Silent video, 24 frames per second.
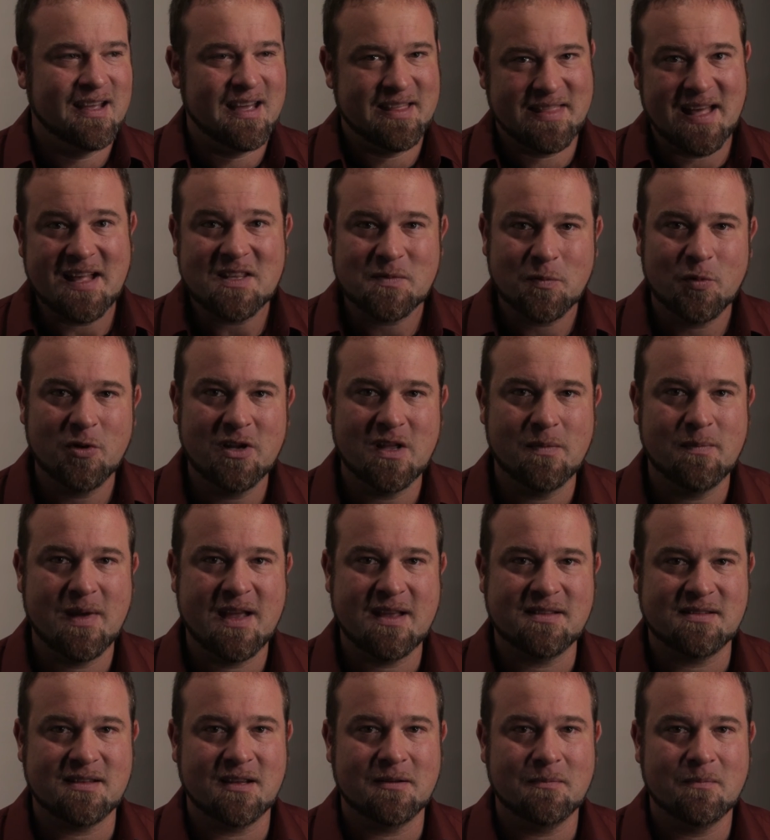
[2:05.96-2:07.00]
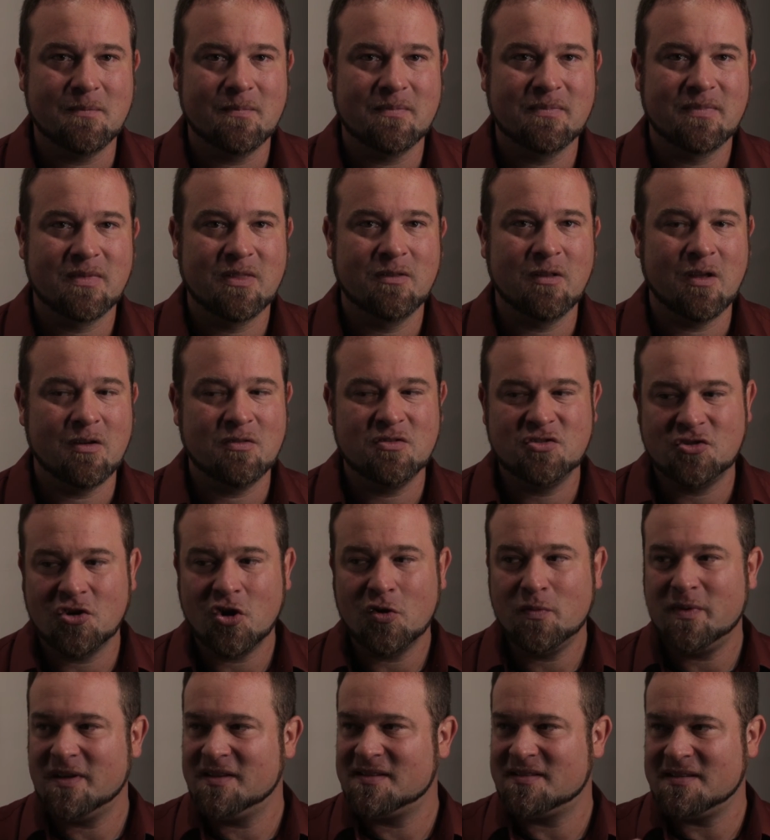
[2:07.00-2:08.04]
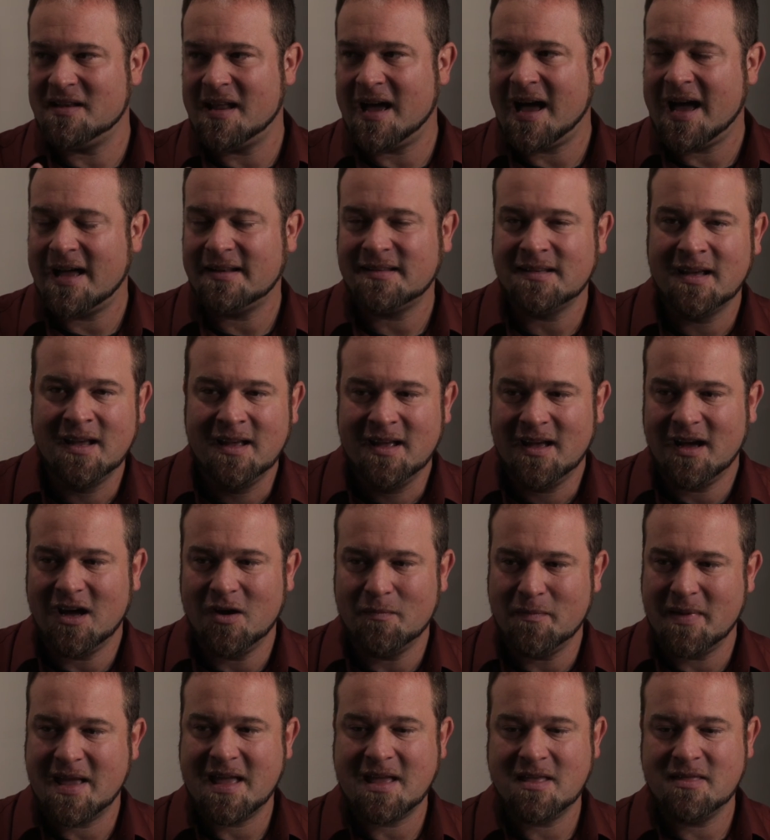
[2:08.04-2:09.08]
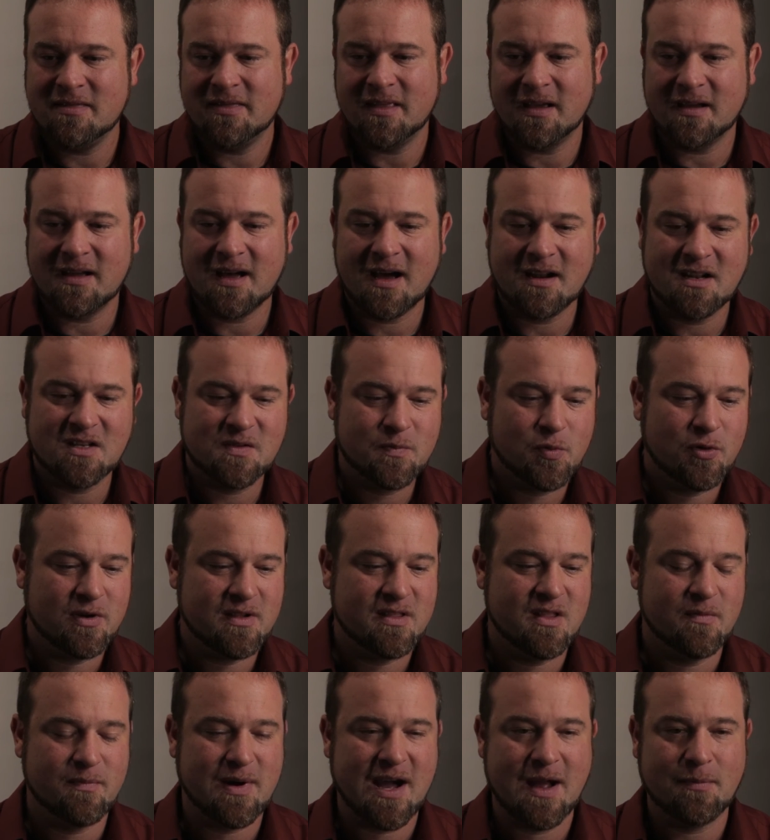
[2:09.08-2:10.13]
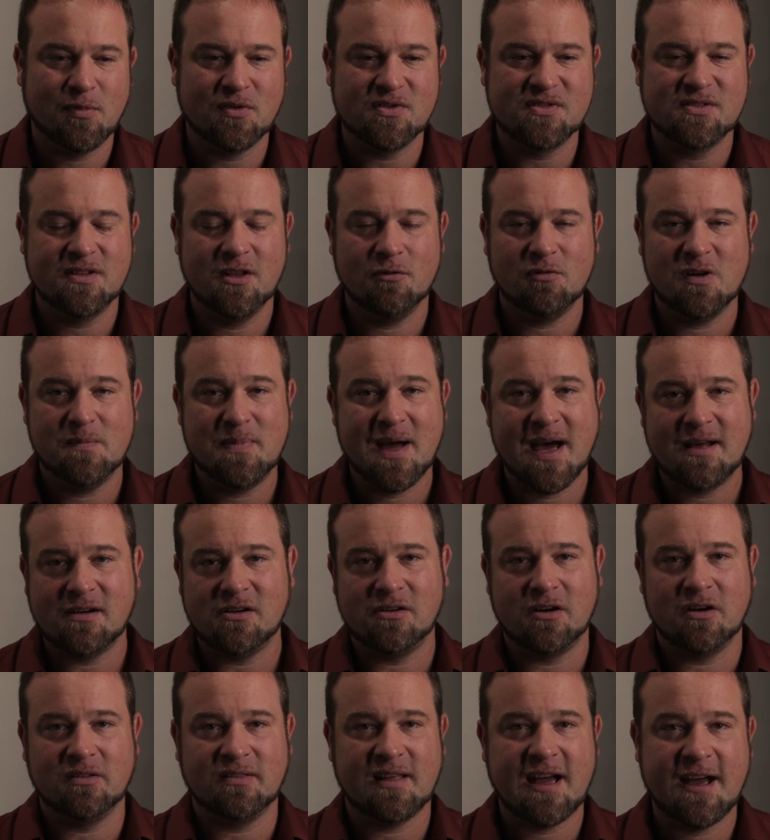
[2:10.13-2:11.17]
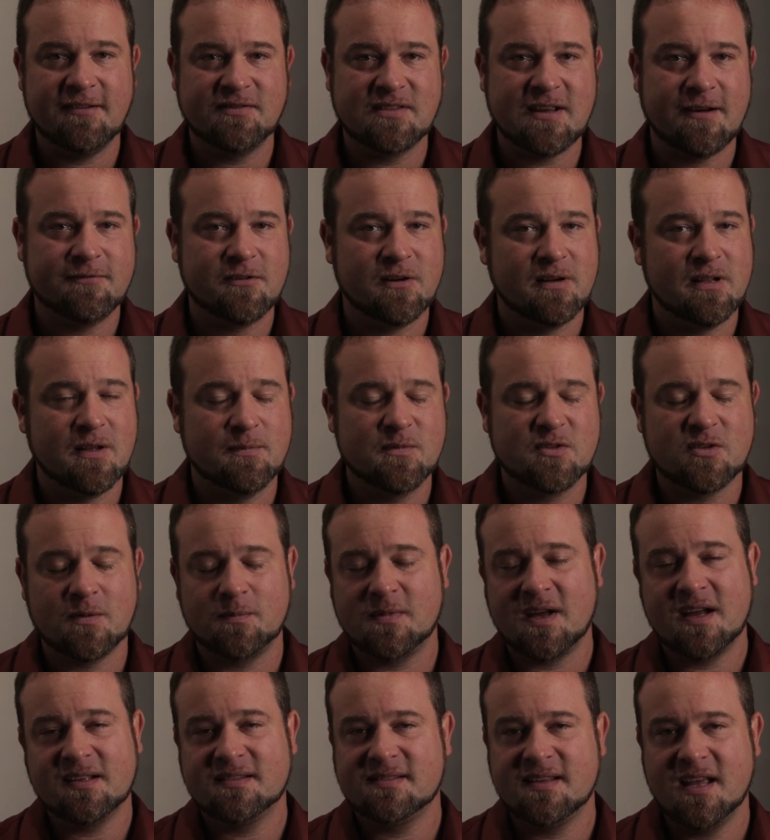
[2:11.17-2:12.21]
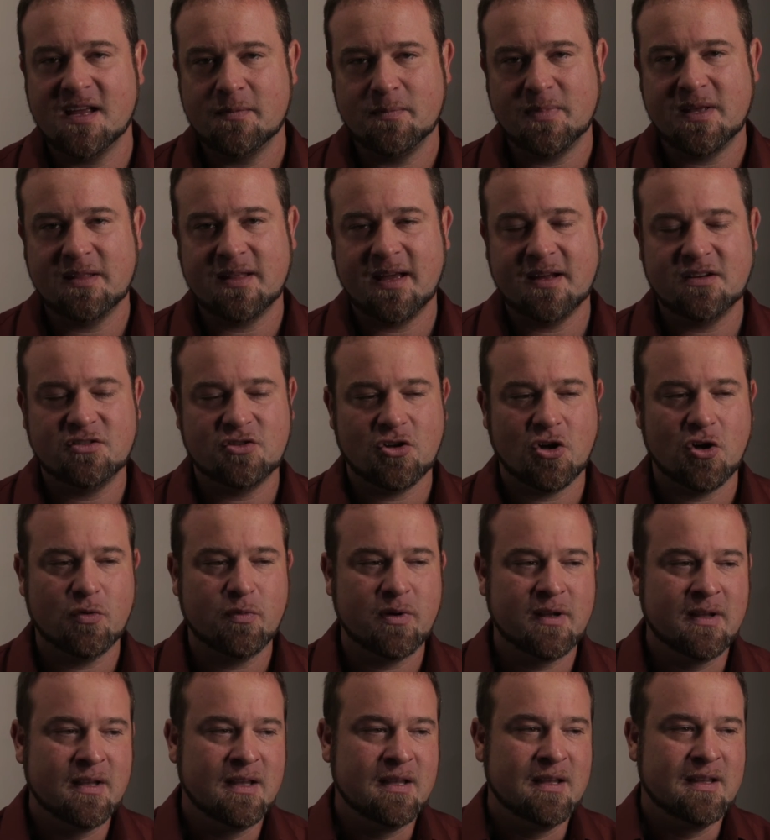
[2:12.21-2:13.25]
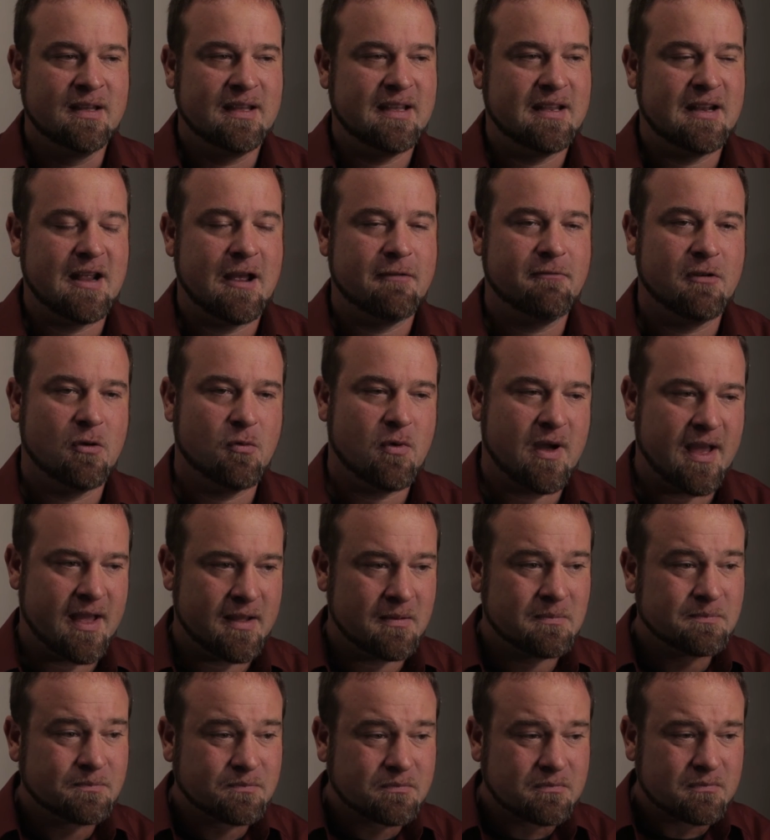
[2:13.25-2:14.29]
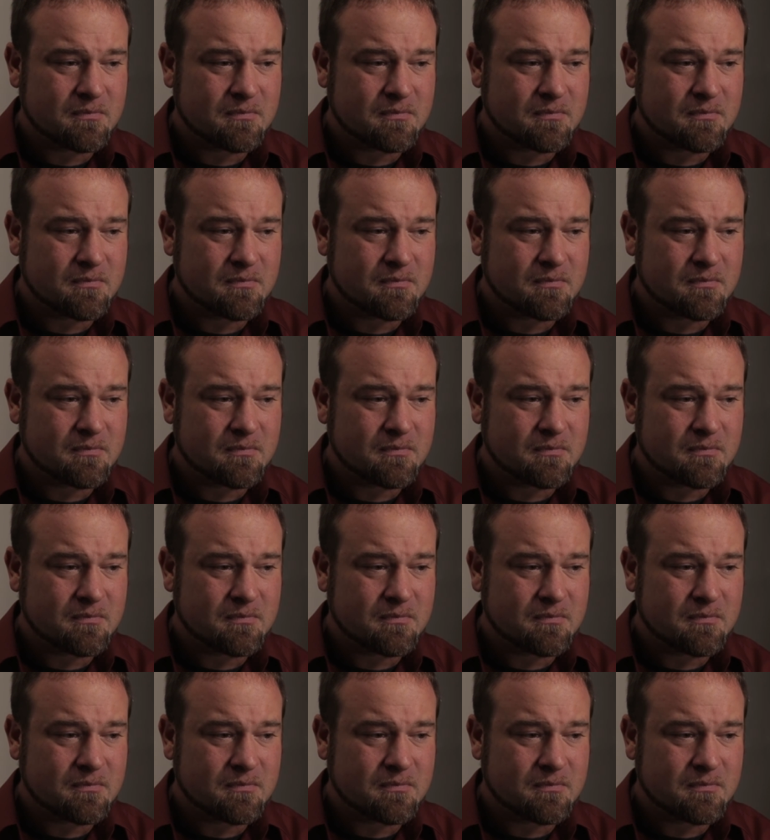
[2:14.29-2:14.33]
And that's pretty amazing. Job is not a man that God has put in the Bible so that we pattern our lives after him. So I'm not saying be like Job in every way,